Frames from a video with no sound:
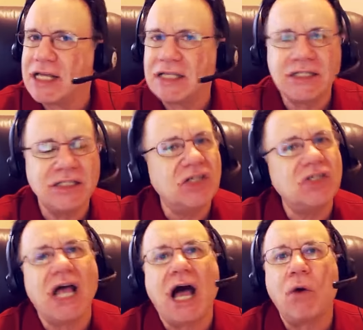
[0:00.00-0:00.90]
That's
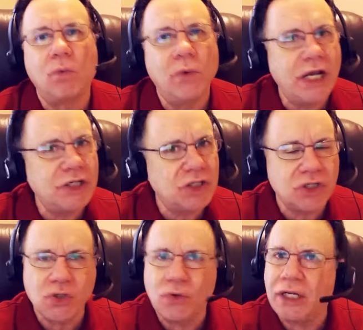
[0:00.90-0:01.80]
just outrageous
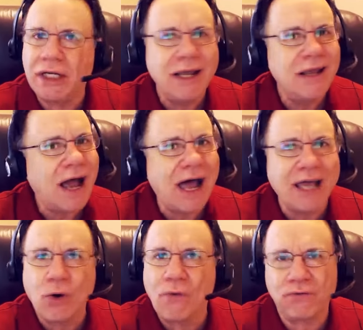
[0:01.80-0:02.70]
shooting. I
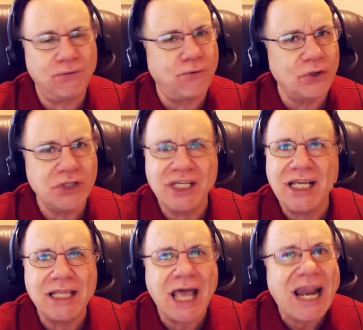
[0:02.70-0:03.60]
don't
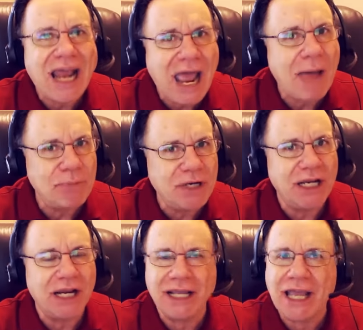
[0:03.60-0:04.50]
foresee that
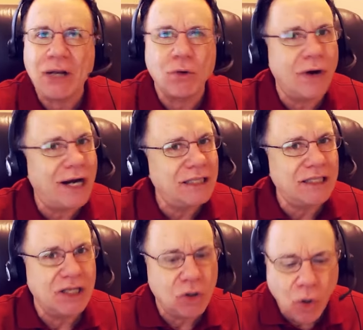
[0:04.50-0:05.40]
happening again or
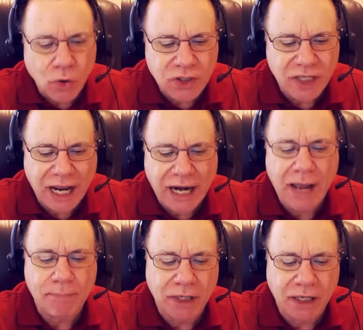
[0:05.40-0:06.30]
anything close to that
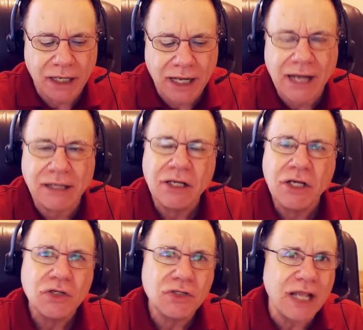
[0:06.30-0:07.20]
happening again.
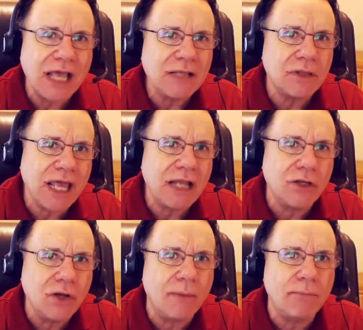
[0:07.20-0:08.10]
So that,
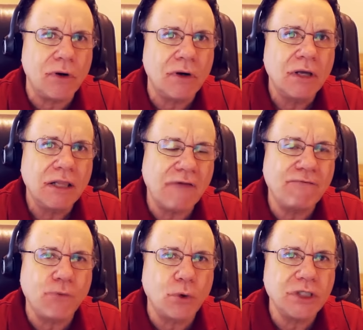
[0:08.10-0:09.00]
that number,
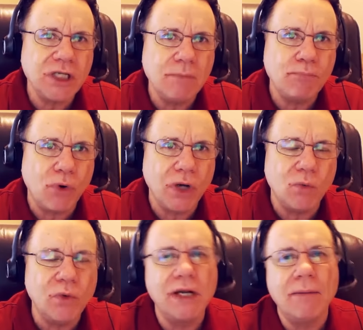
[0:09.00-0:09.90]
that
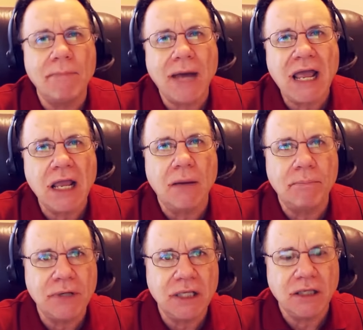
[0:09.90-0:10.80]
fourteen-point win, in my
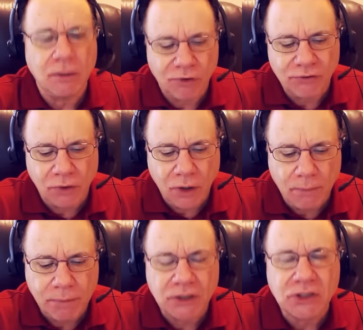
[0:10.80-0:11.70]
opinion, was a
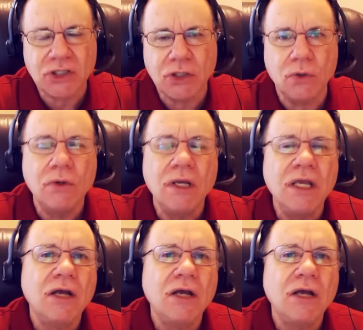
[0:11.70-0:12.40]
little bit askew.